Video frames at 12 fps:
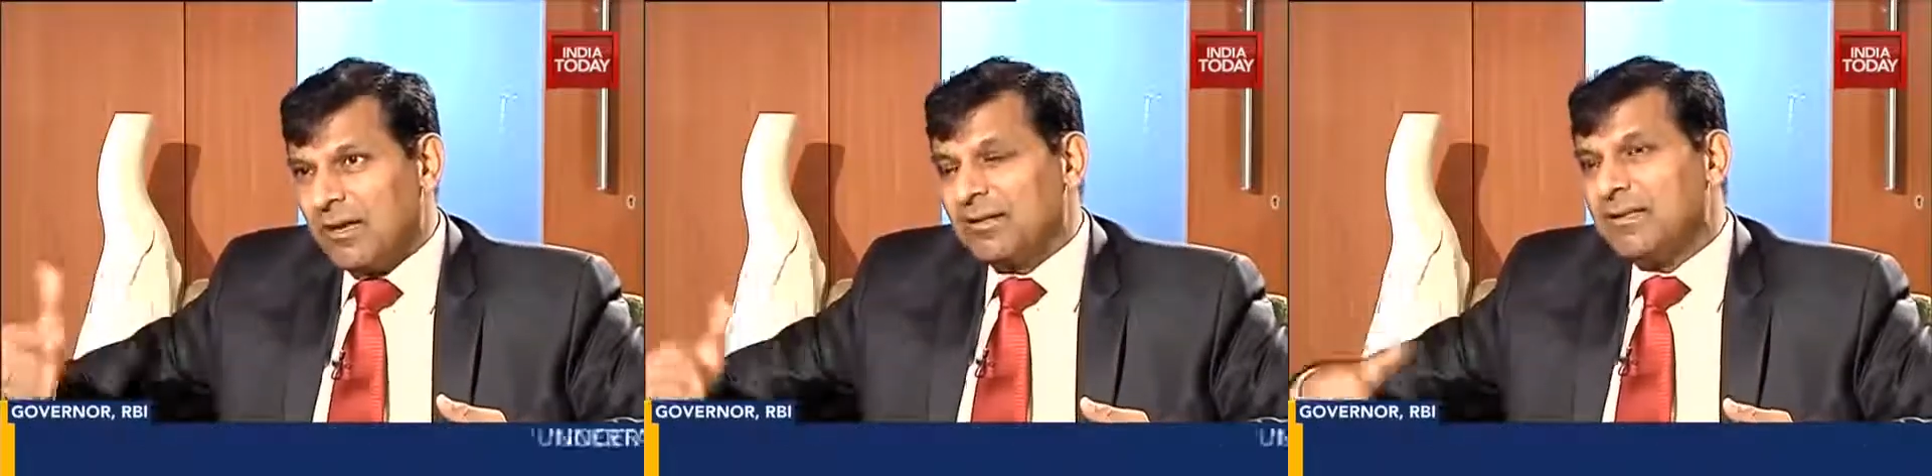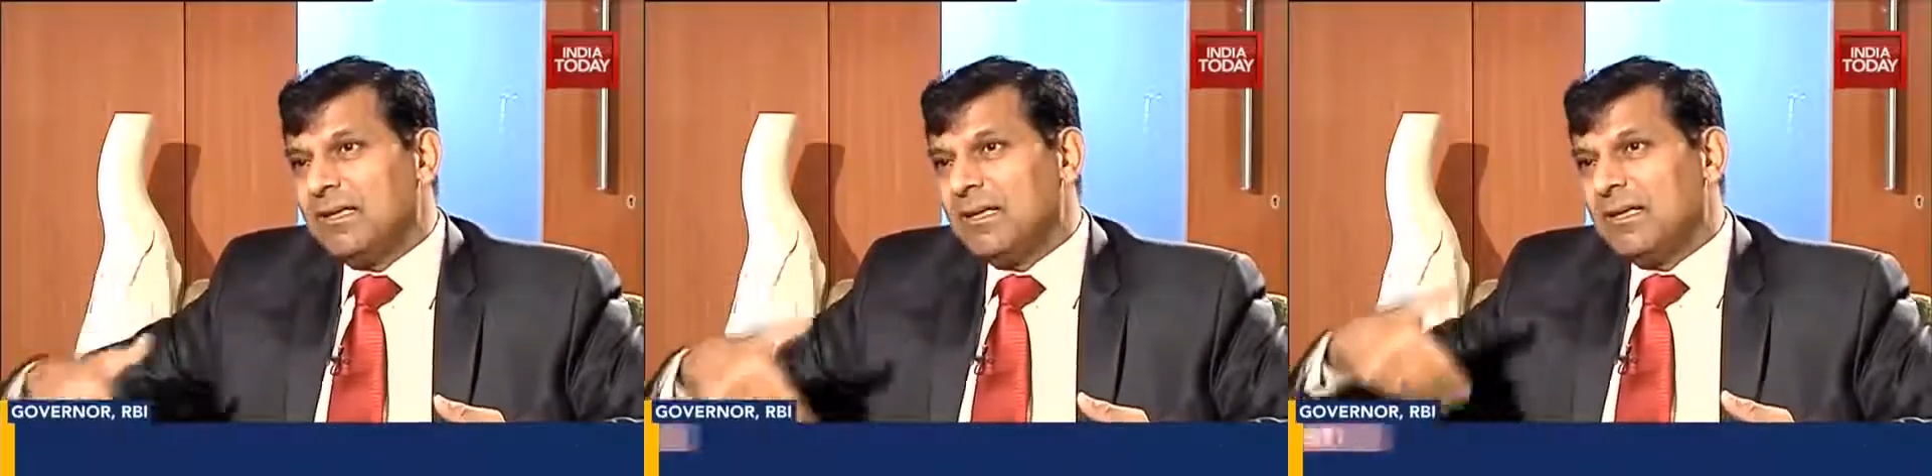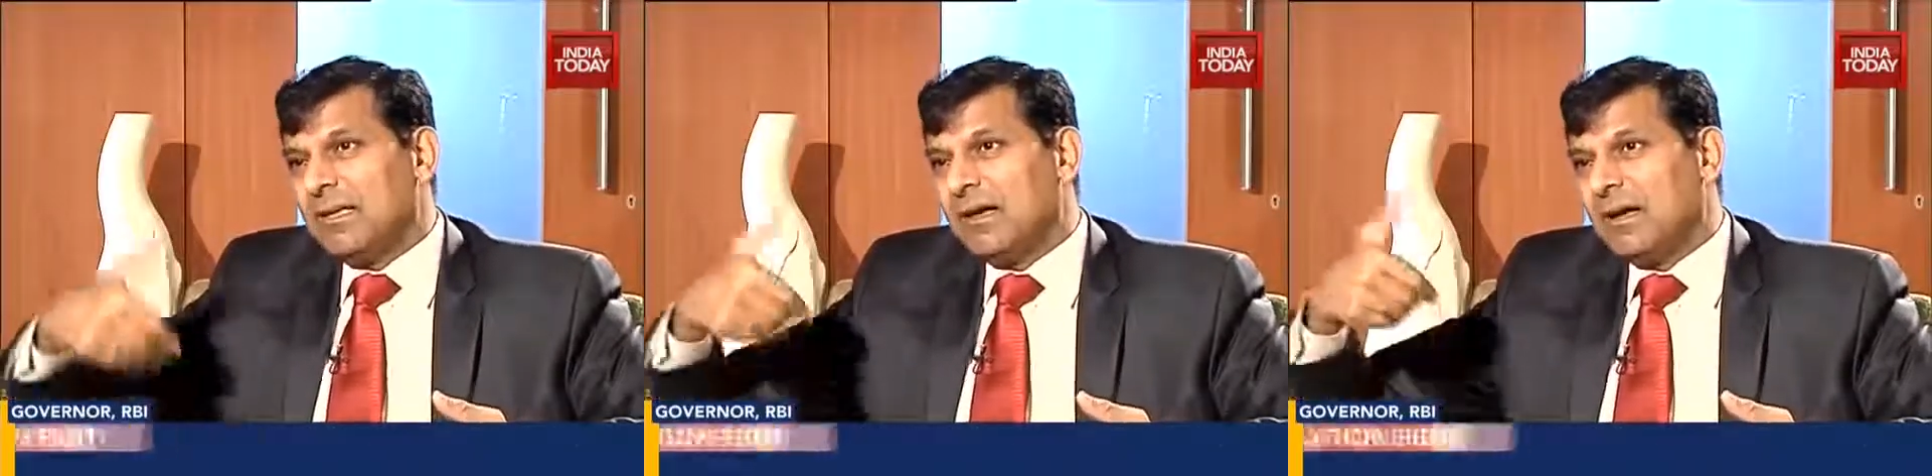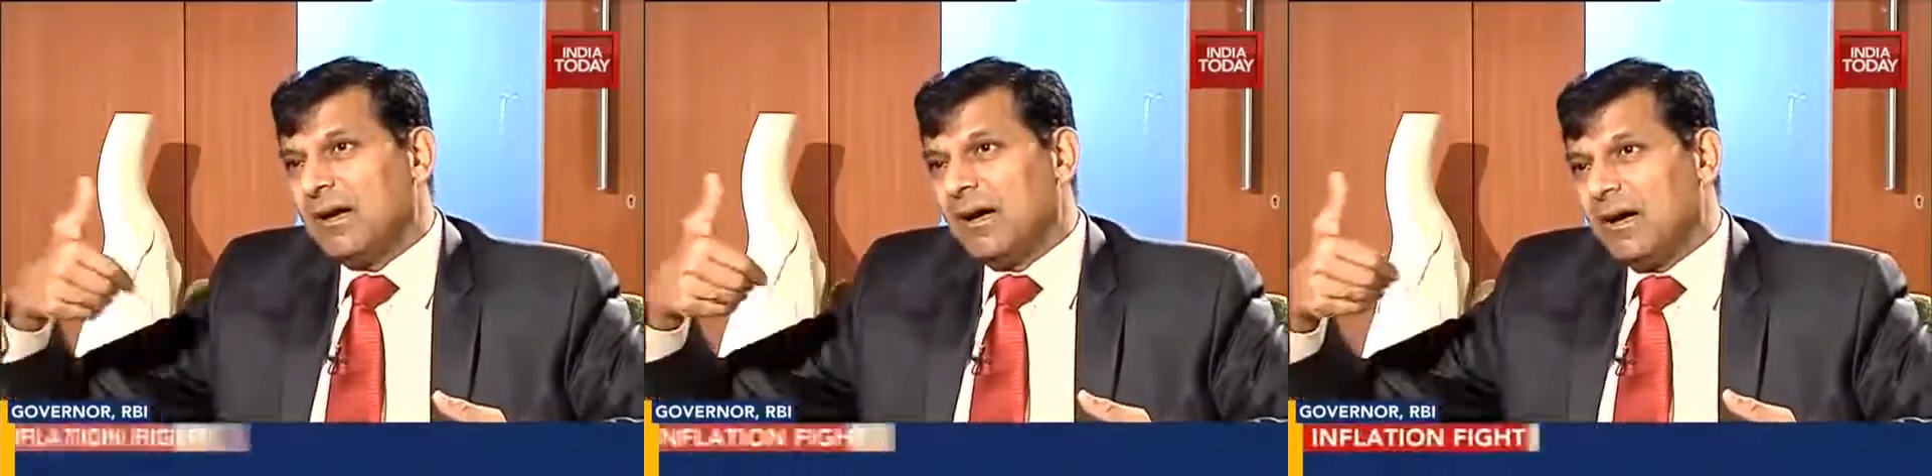the
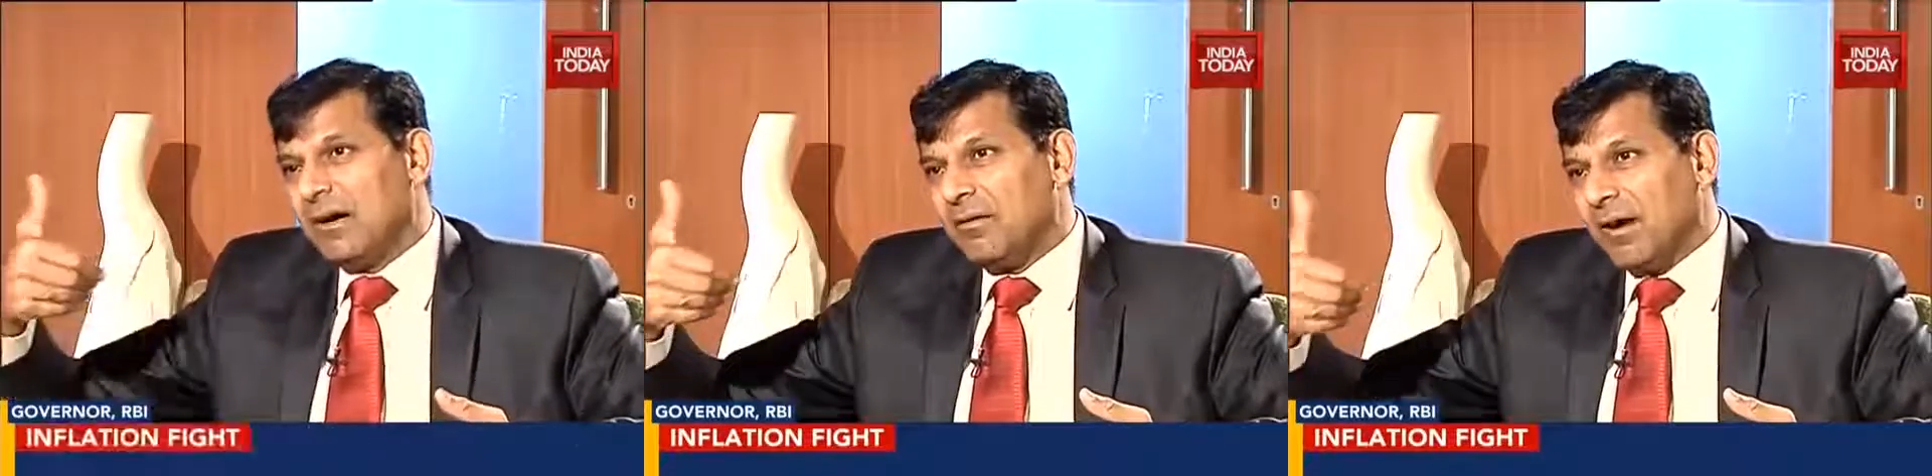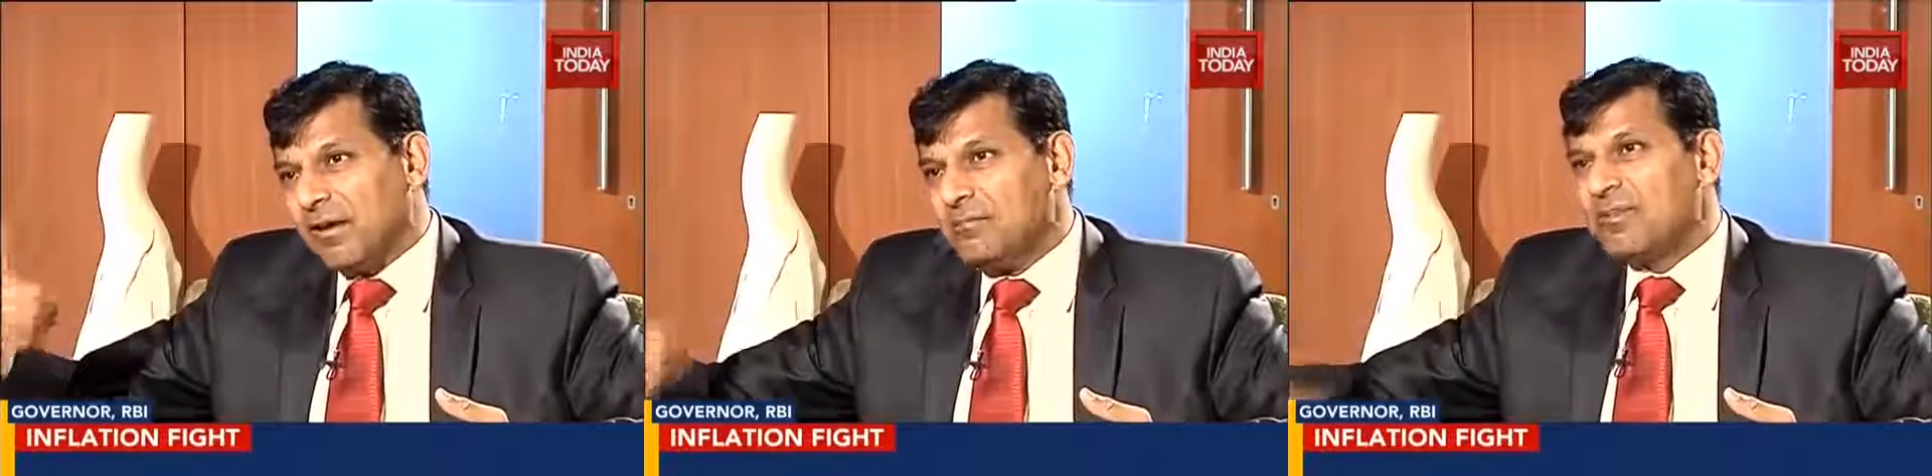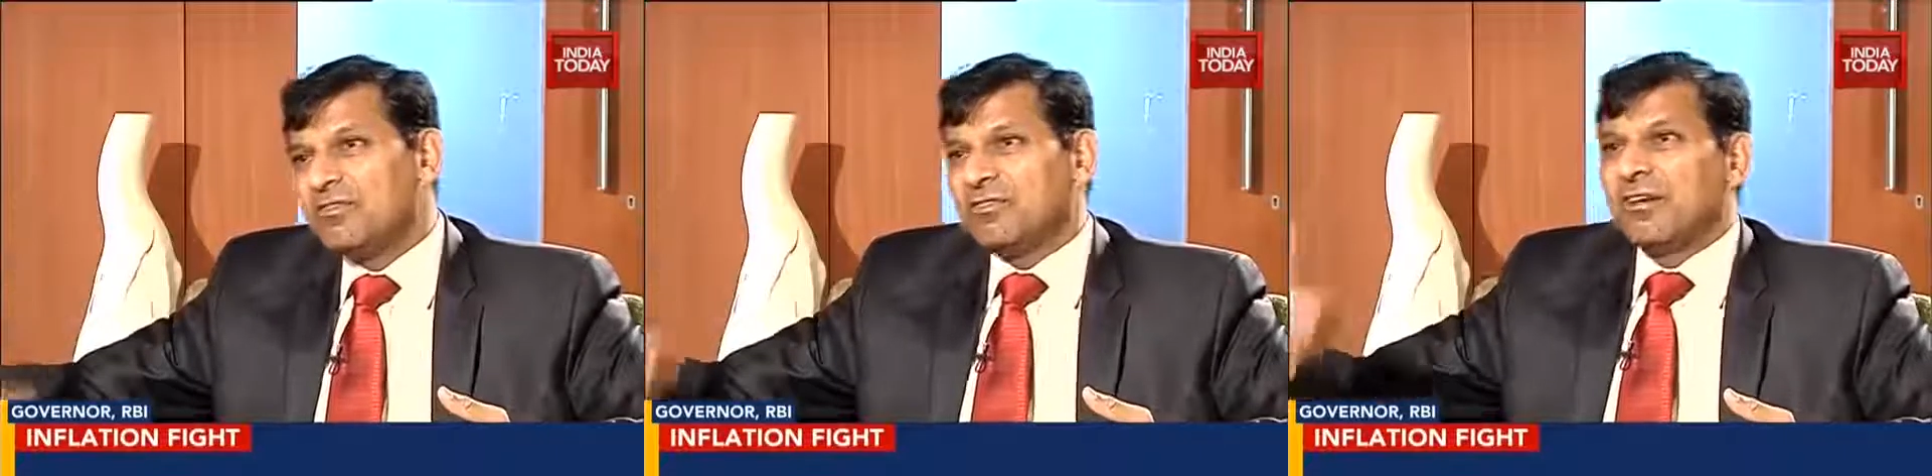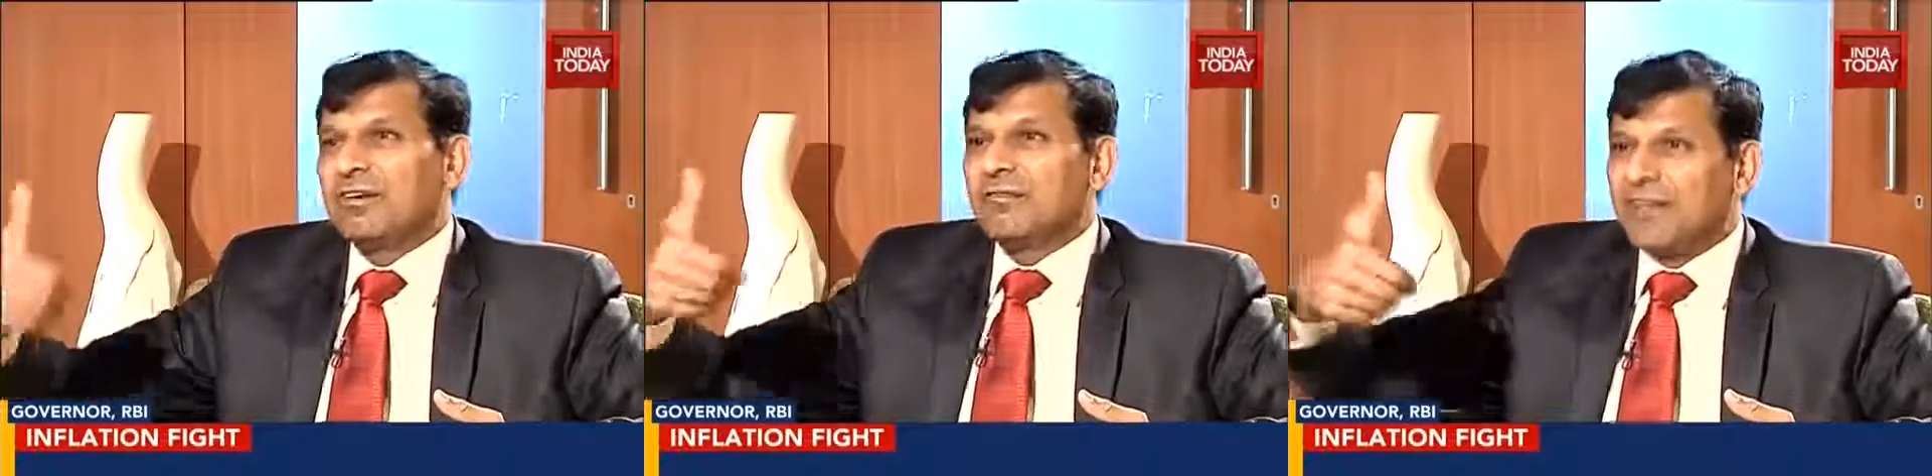uh,
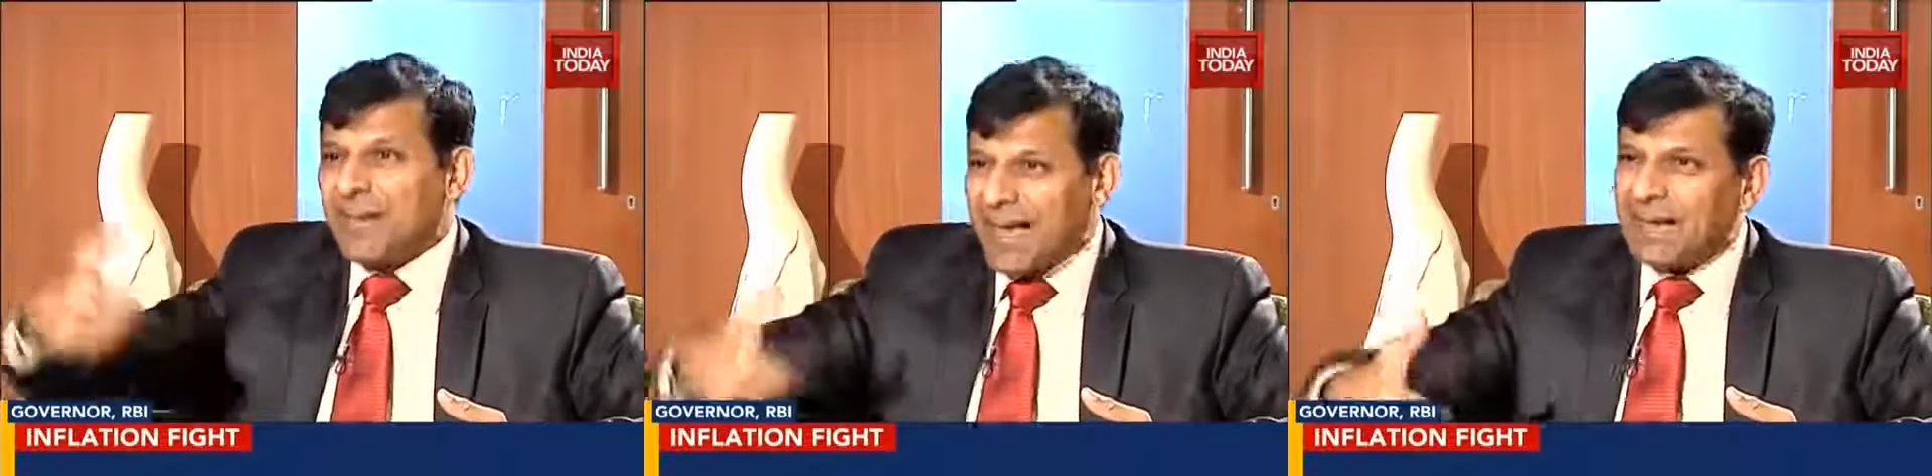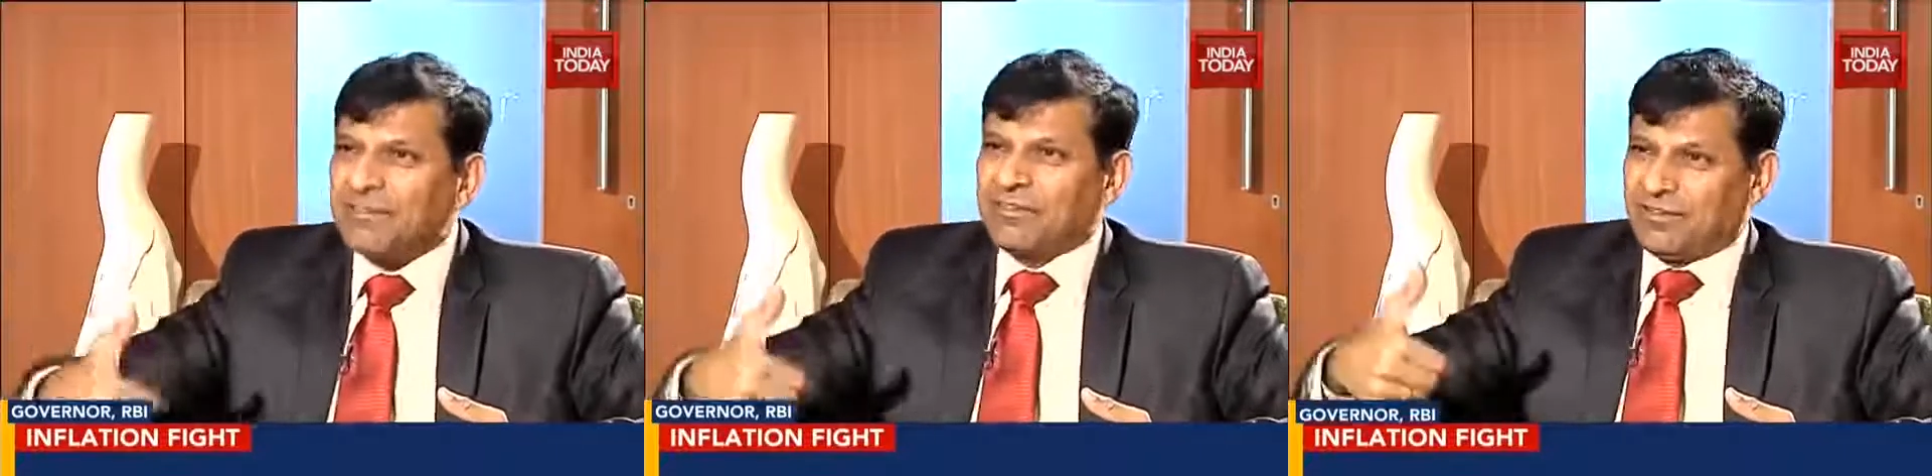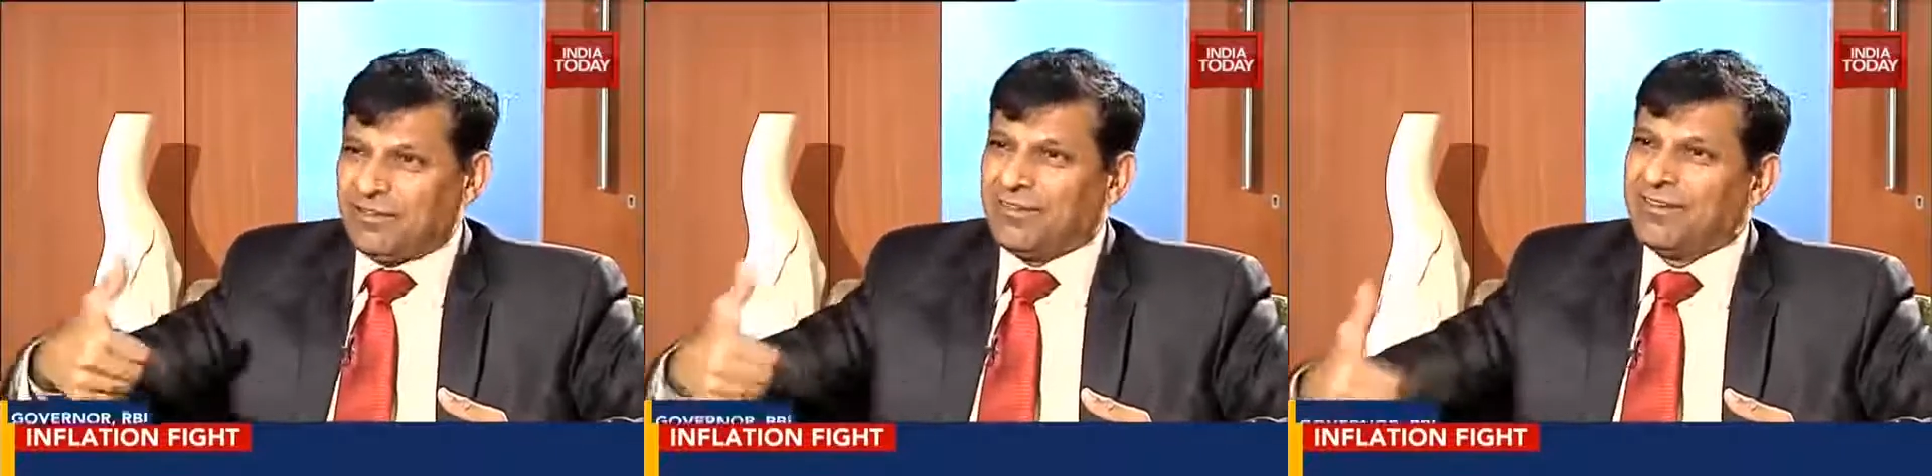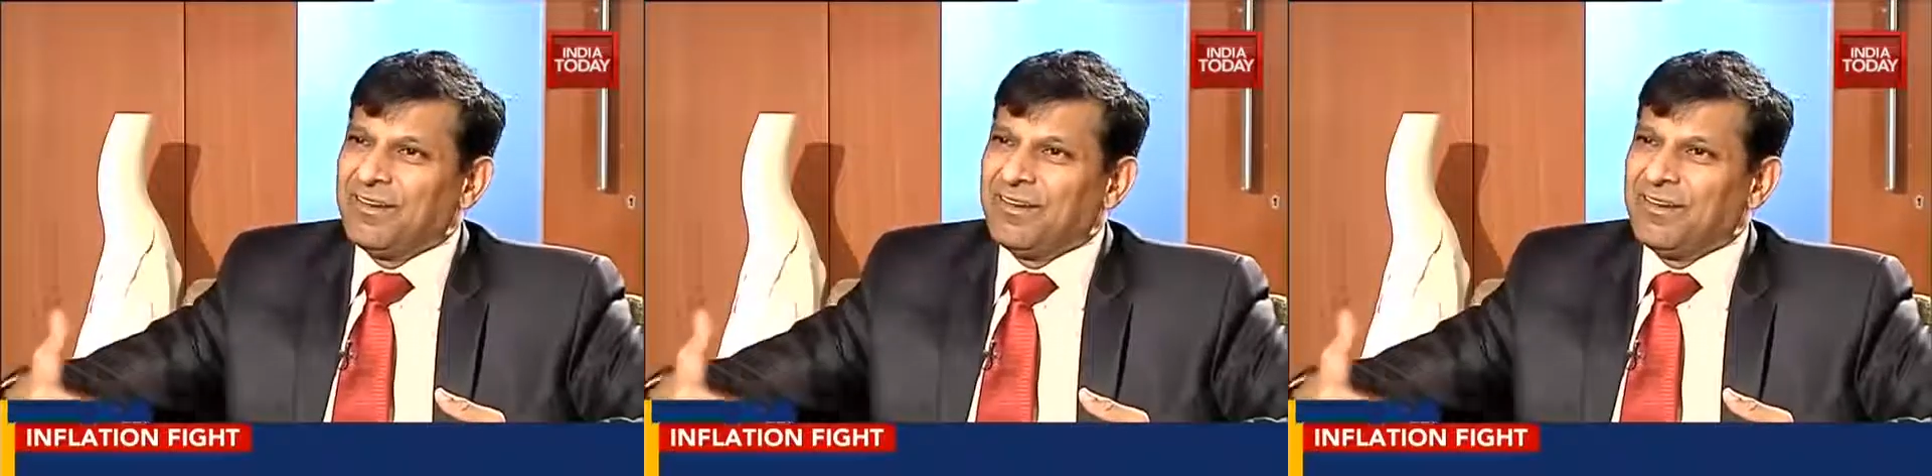administrative reaction